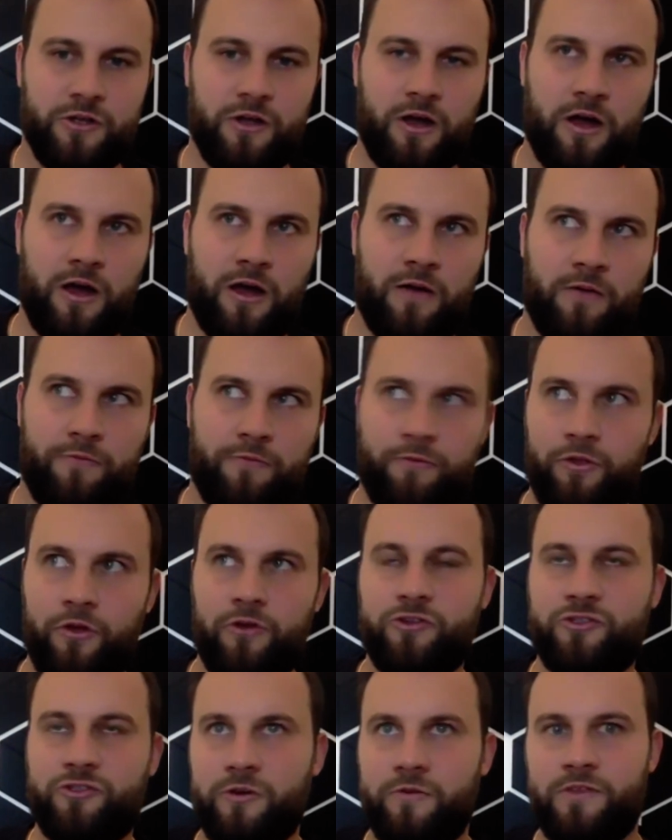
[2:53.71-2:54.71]
For
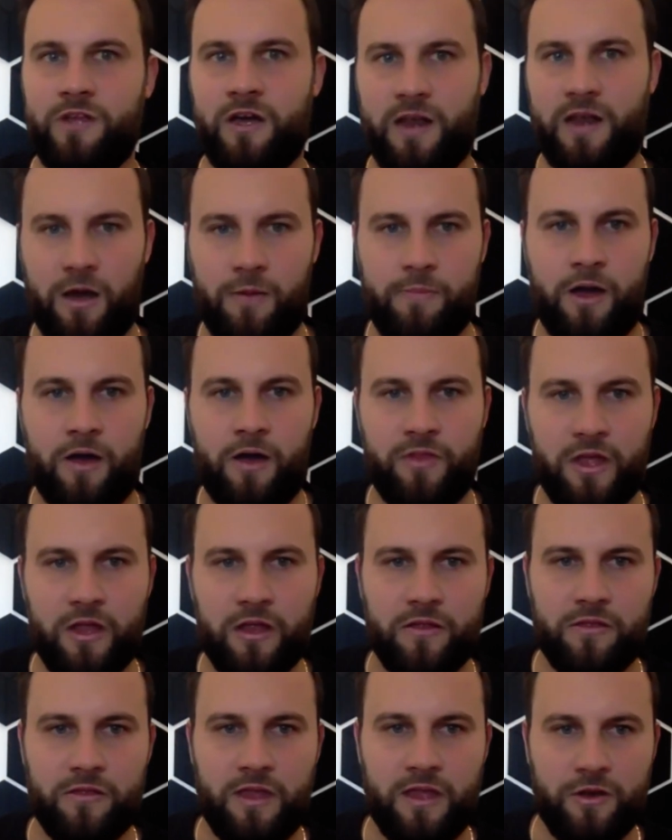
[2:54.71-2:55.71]
those who have done outbound,
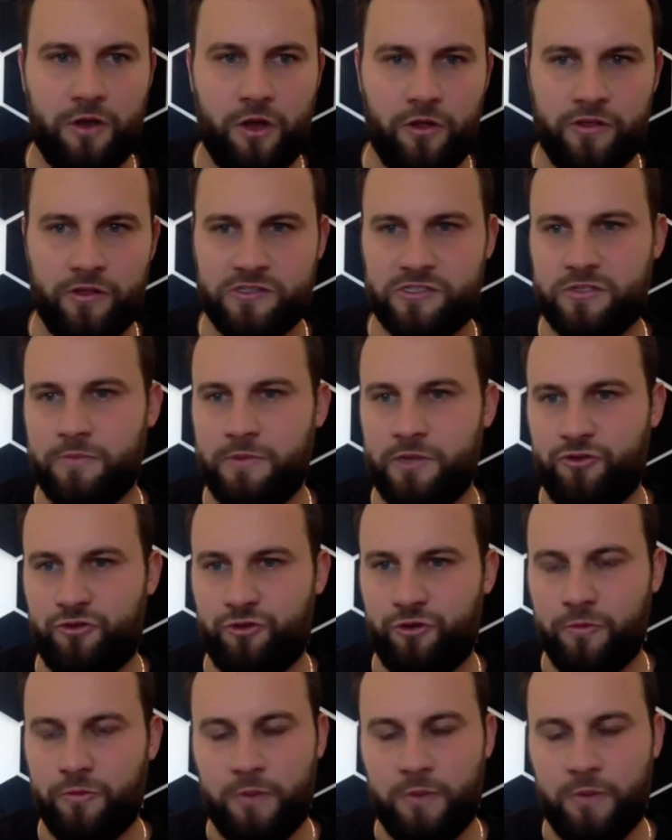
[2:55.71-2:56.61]
they know this to be true,